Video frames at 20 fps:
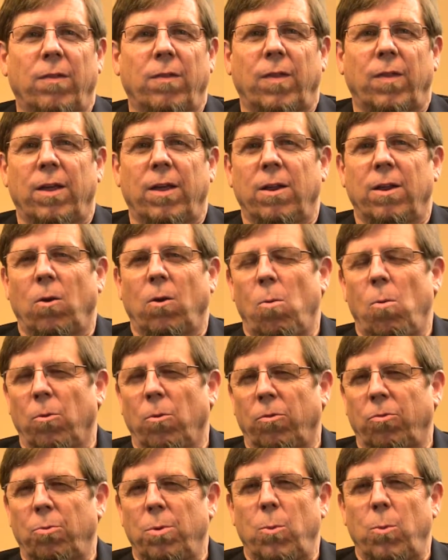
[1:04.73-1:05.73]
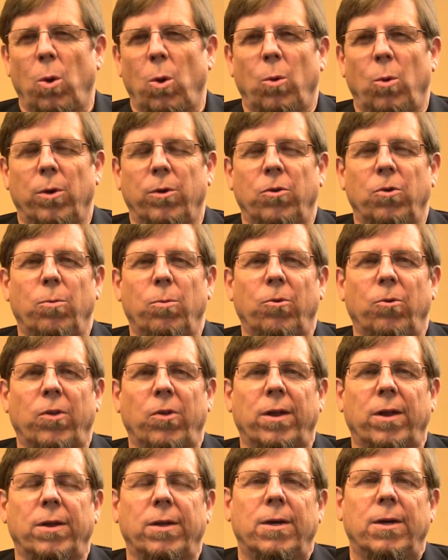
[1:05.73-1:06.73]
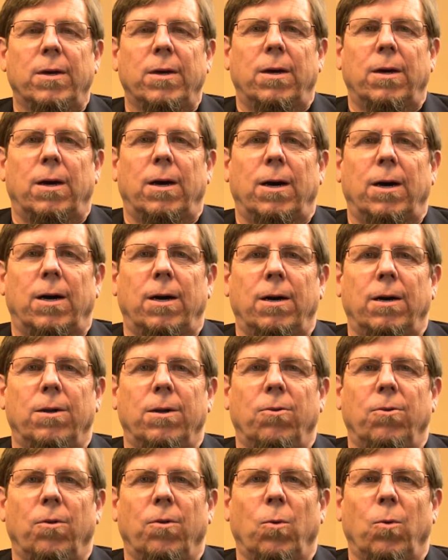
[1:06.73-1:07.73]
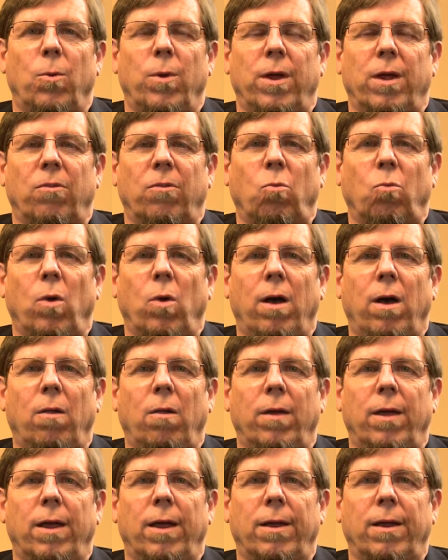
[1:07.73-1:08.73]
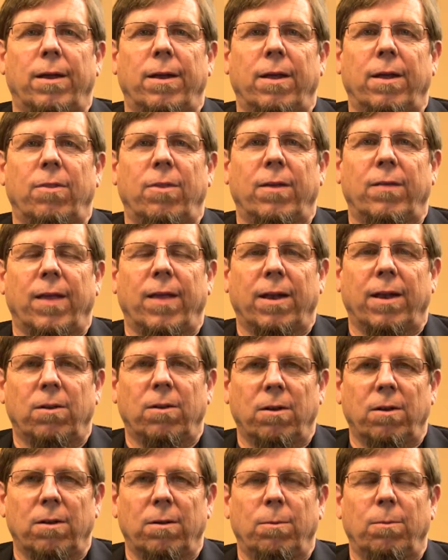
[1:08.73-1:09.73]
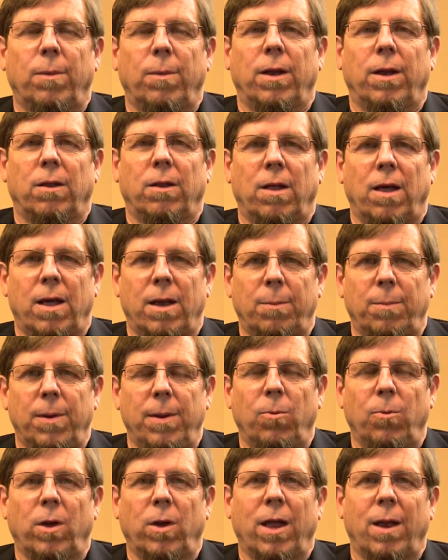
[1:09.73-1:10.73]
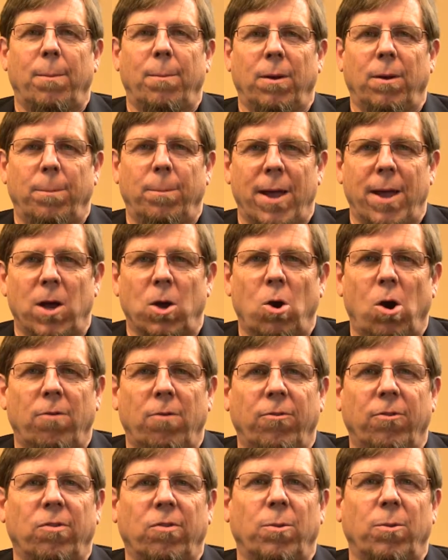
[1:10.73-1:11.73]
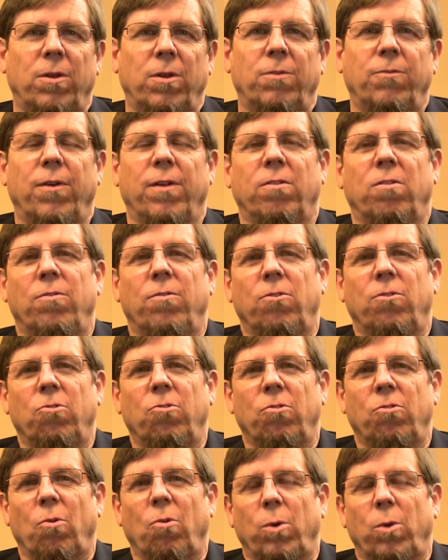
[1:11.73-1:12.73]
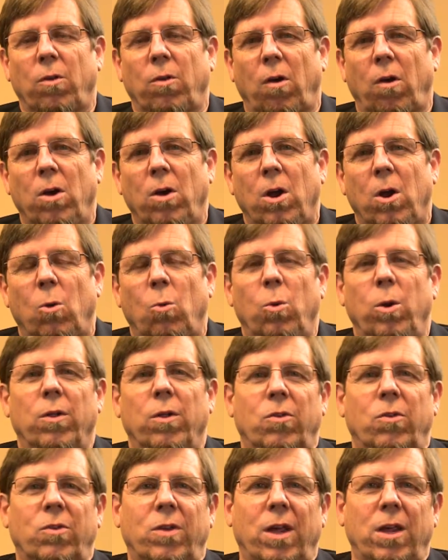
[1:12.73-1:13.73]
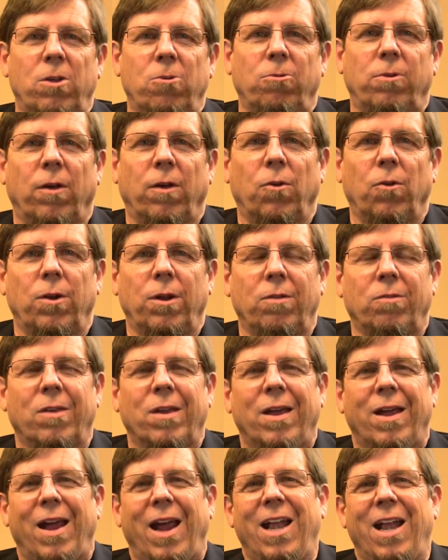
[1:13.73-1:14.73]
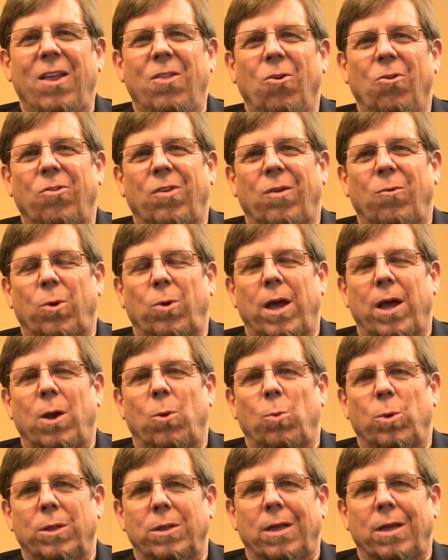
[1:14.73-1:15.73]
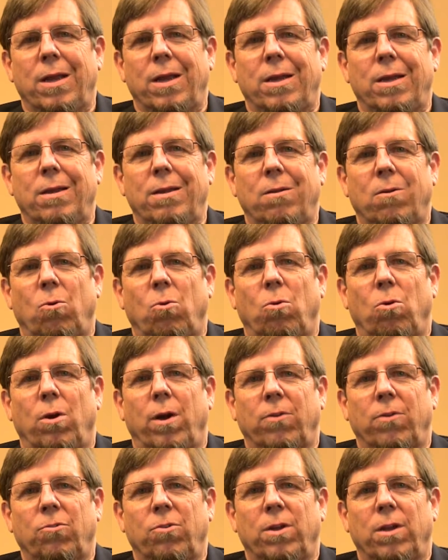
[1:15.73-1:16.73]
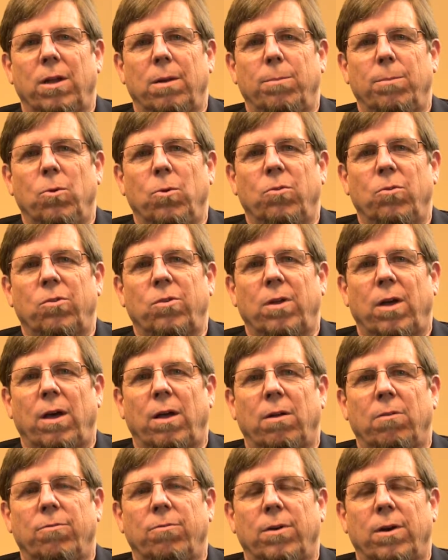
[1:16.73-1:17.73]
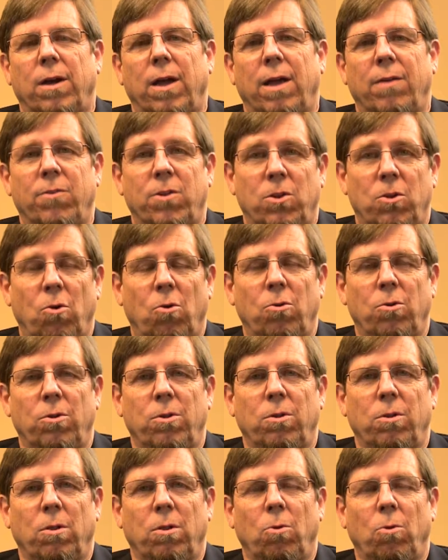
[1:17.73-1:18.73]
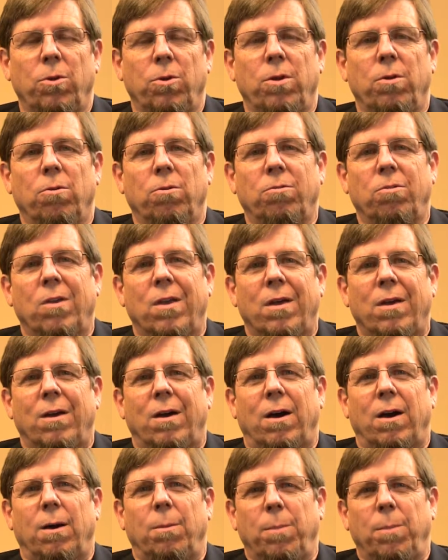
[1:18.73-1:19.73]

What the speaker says: Actually, I think they hit almost 3.12% during the week as well, and I think that made a lot of people kind of back off of some of the defensive issues. So we saw real estate, utilities, any of those that were kind of related or actually get a boost out of having low yields.